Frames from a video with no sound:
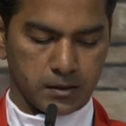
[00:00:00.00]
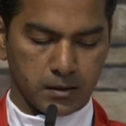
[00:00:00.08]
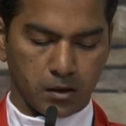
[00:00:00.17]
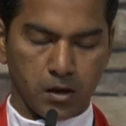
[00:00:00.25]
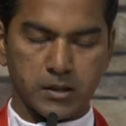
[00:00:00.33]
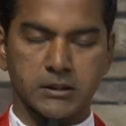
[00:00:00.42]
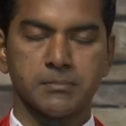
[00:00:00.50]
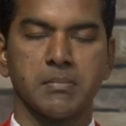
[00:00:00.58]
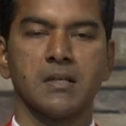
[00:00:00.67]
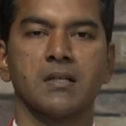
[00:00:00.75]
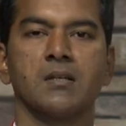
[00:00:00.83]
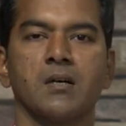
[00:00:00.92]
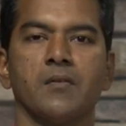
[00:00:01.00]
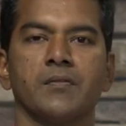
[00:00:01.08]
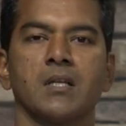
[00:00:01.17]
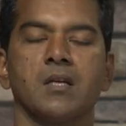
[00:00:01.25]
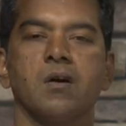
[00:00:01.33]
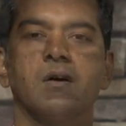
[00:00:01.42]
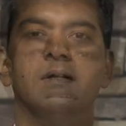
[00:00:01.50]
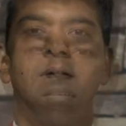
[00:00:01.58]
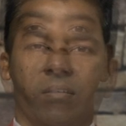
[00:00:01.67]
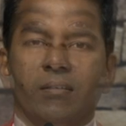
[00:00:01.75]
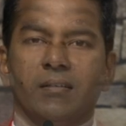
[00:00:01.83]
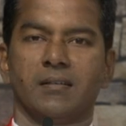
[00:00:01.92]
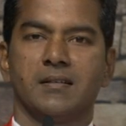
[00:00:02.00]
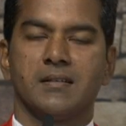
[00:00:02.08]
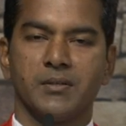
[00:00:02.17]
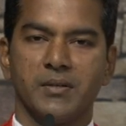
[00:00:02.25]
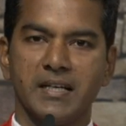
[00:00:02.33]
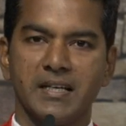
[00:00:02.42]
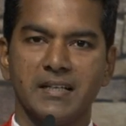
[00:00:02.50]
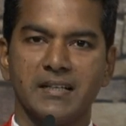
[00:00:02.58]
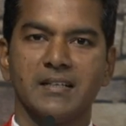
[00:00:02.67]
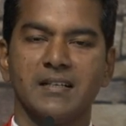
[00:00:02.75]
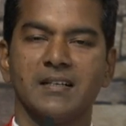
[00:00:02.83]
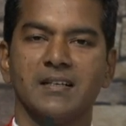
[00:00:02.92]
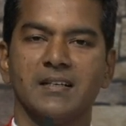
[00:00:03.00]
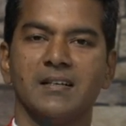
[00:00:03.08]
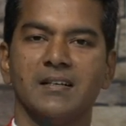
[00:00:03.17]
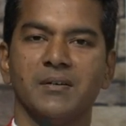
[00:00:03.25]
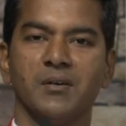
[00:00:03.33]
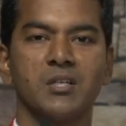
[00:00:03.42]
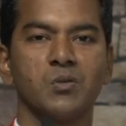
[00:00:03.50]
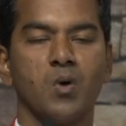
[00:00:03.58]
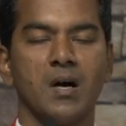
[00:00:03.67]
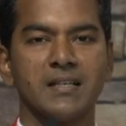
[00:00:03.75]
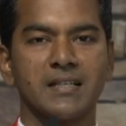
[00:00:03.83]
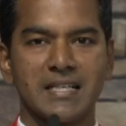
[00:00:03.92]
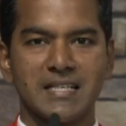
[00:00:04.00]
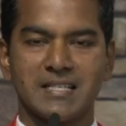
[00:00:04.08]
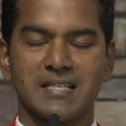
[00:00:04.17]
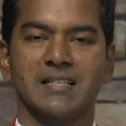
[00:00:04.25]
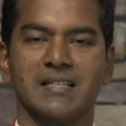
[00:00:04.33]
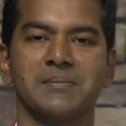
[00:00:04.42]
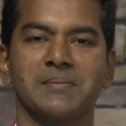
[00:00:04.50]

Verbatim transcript: The Gospel of the Lord. Today, not one Rachel.